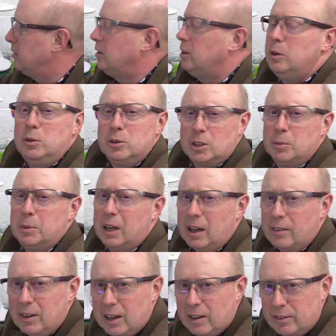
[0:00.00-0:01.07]
news coming
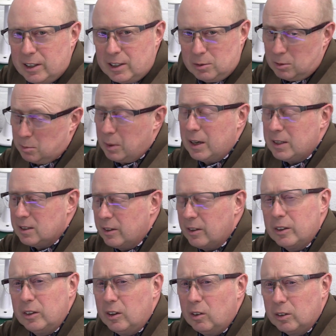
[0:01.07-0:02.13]
out of Airfix was basically
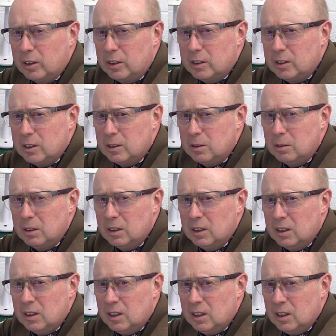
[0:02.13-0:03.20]
that they're not going to do
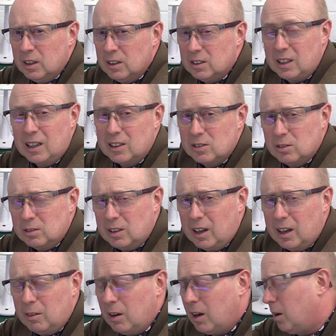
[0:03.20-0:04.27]
stands or
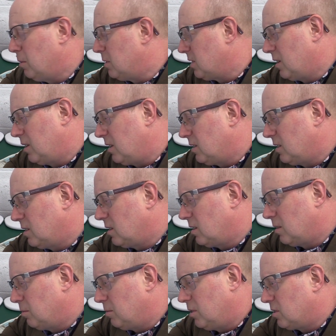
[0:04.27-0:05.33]
dioramas, and I think this
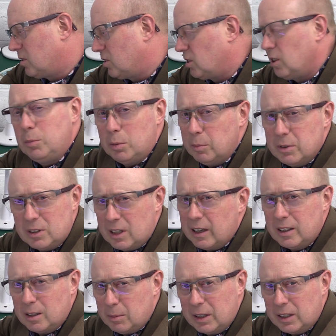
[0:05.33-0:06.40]
is just a stupid
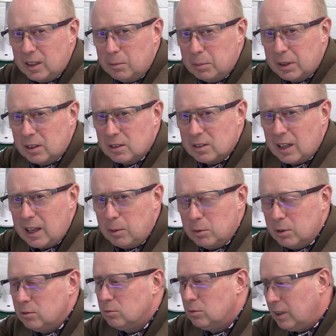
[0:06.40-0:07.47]
mistake they're making, because they
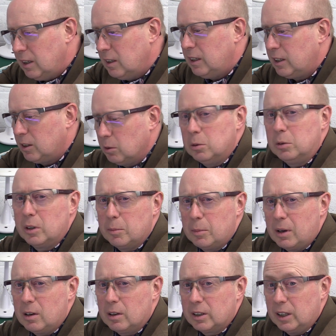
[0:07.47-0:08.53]
would really corner the
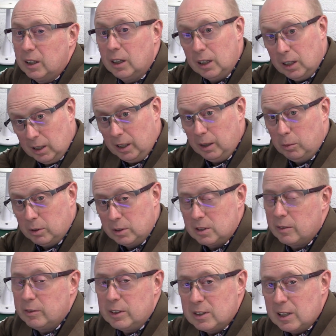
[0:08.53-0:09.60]
market in
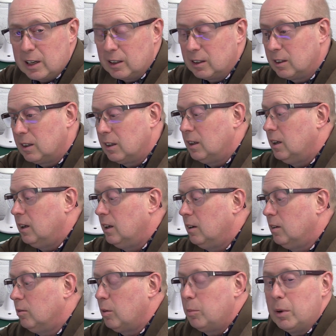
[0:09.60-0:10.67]
172
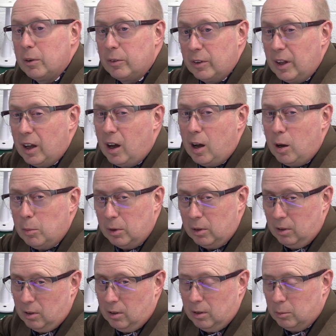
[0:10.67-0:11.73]
for both the
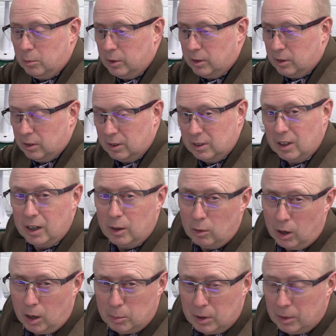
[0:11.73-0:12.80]
armour with the
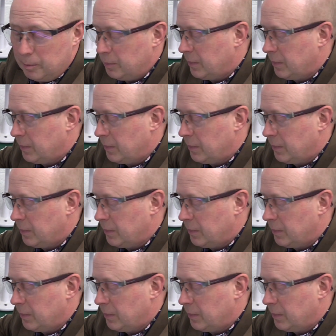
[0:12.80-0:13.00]
diorama